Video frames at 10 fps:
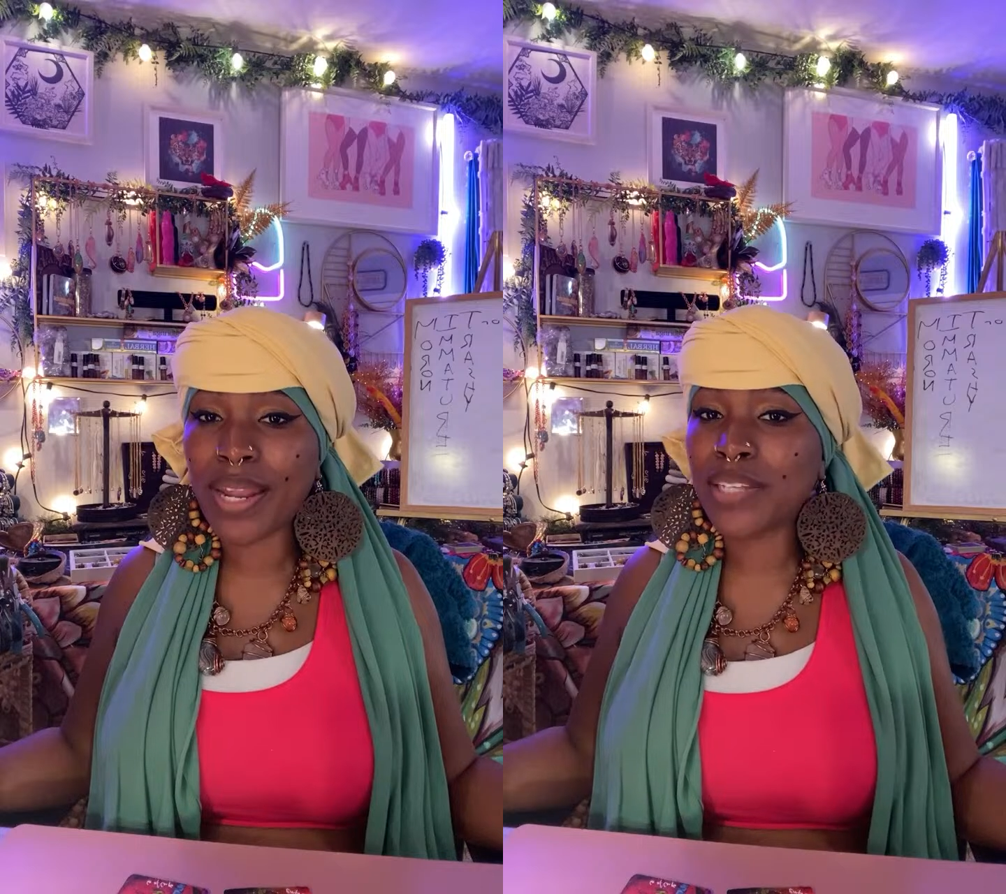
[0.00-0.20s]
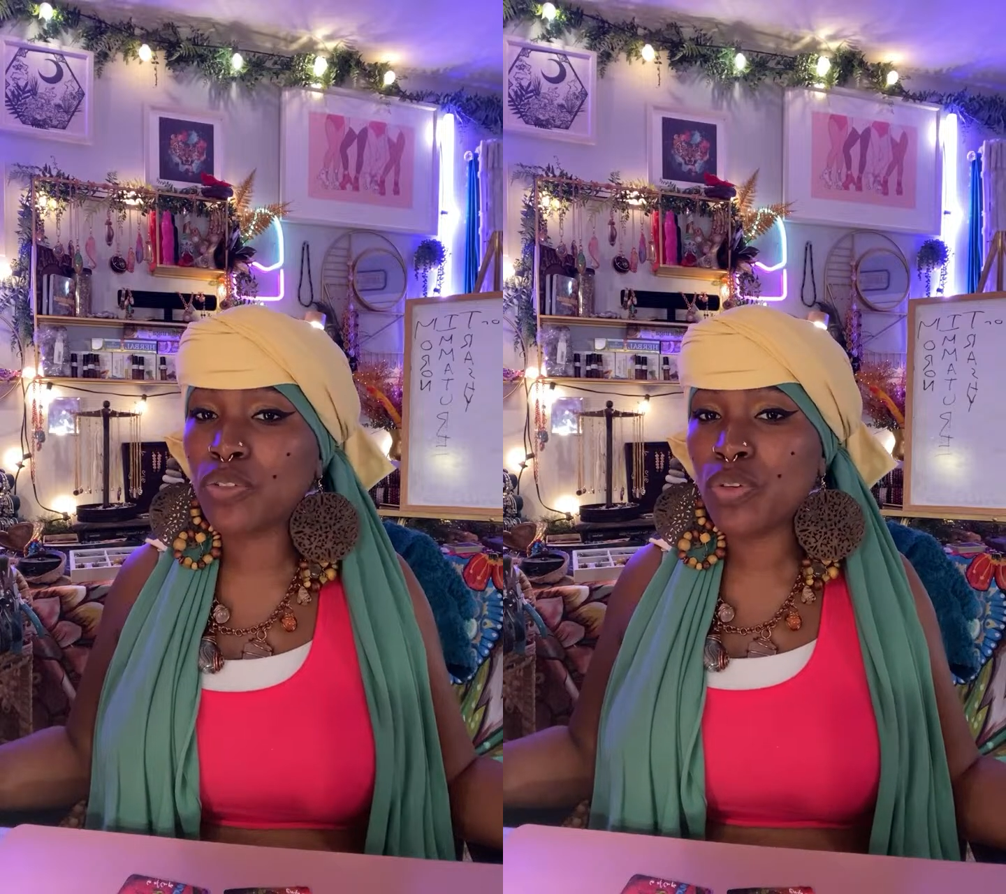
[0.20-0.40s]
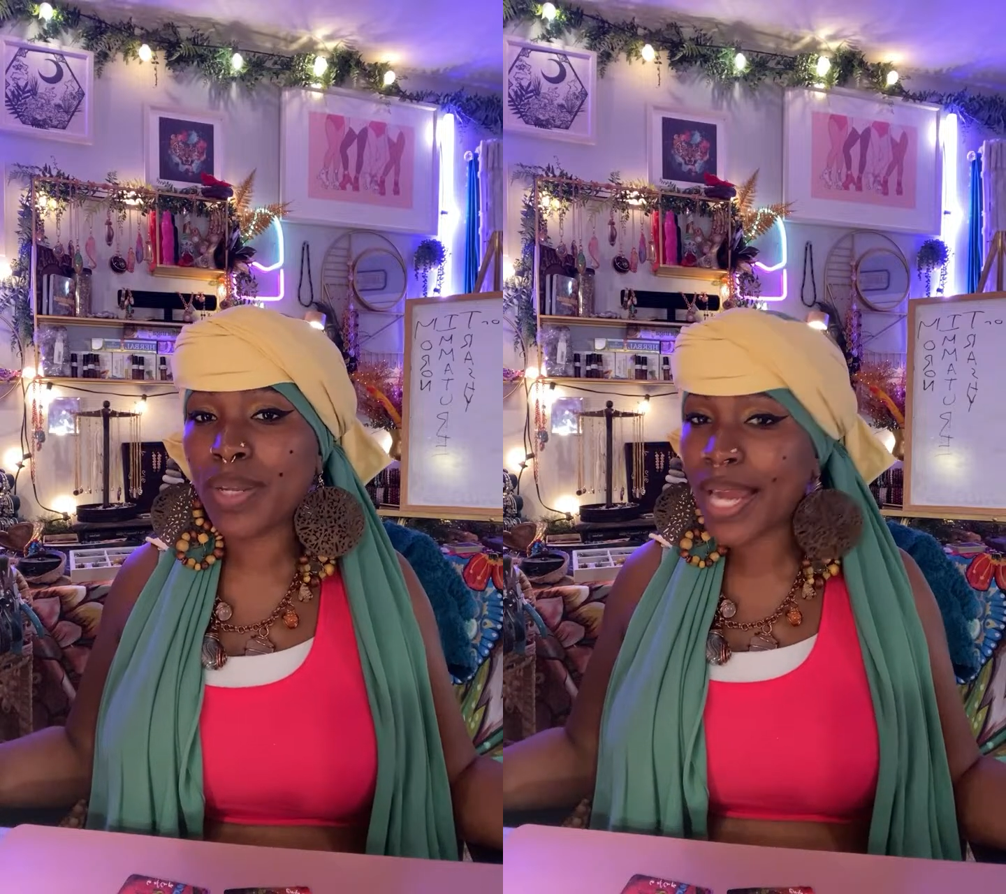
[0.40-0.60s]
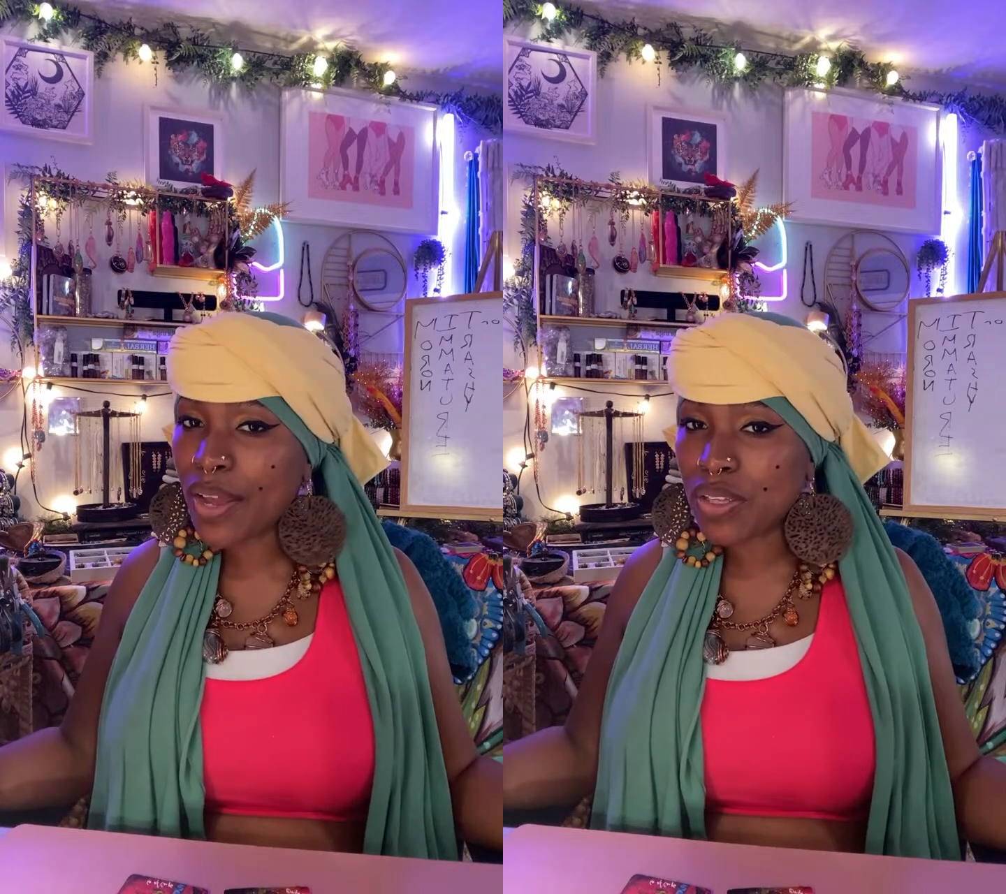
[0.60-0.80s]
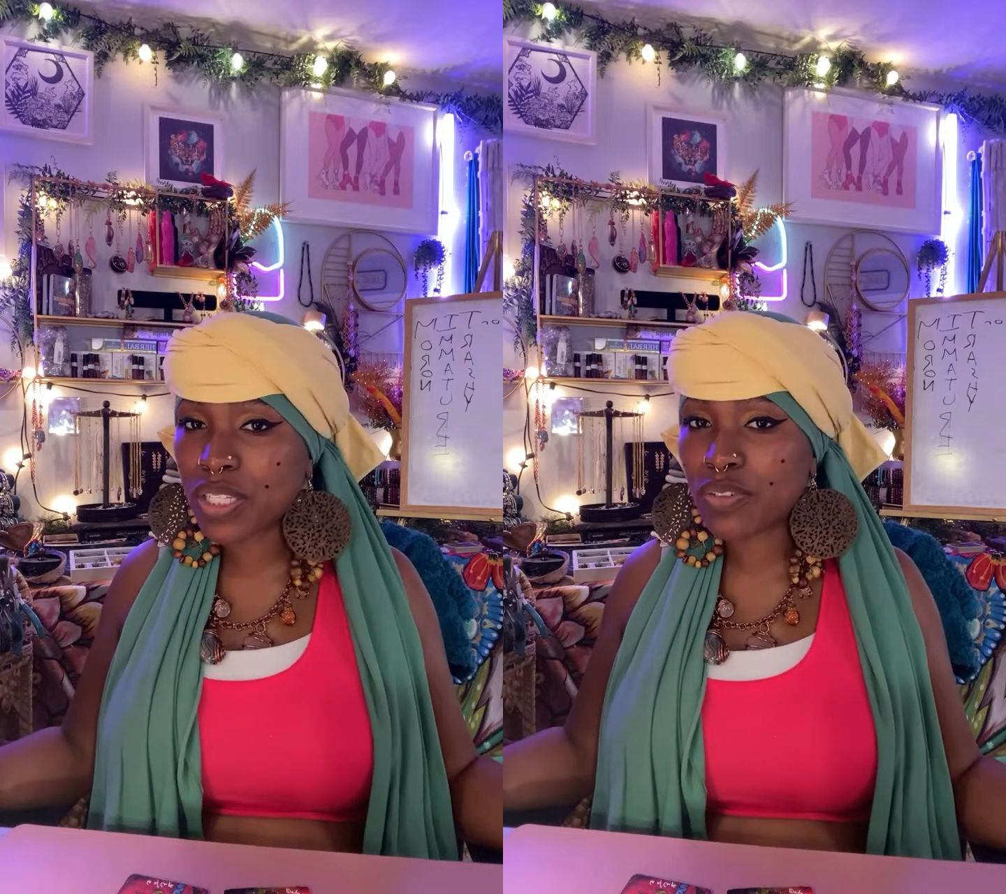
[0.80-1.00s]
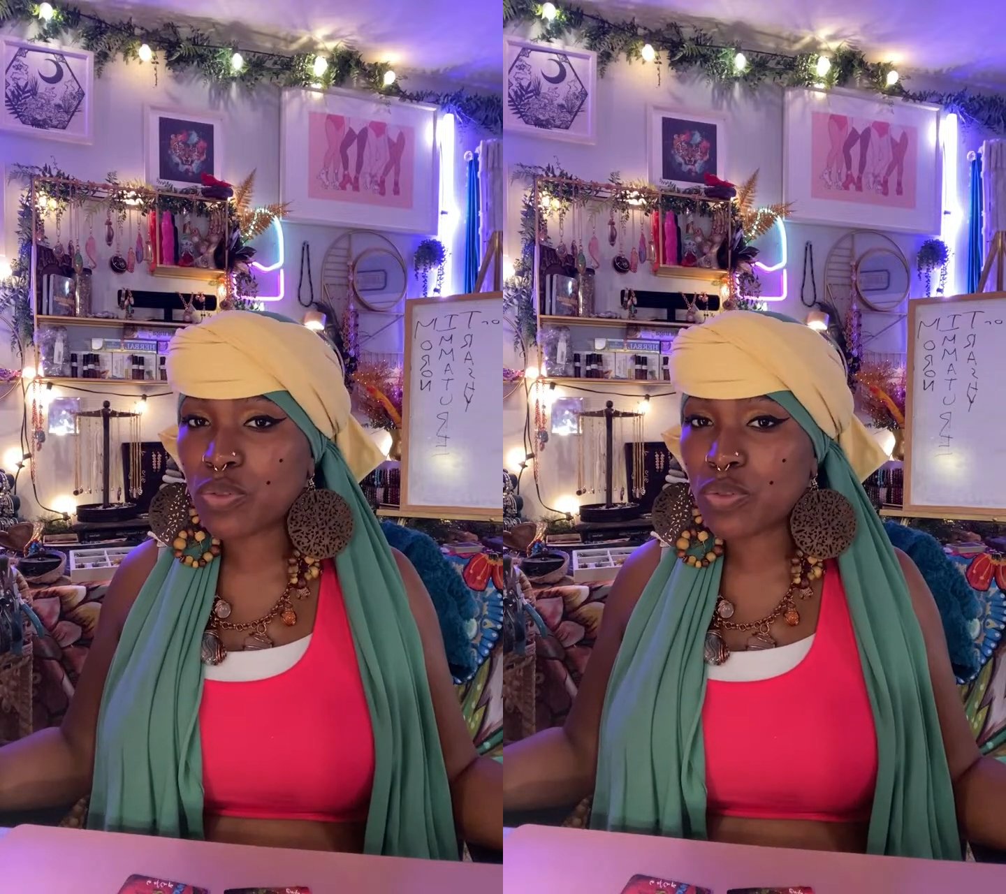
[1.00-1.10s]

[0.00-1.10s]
Like, do you allow yourself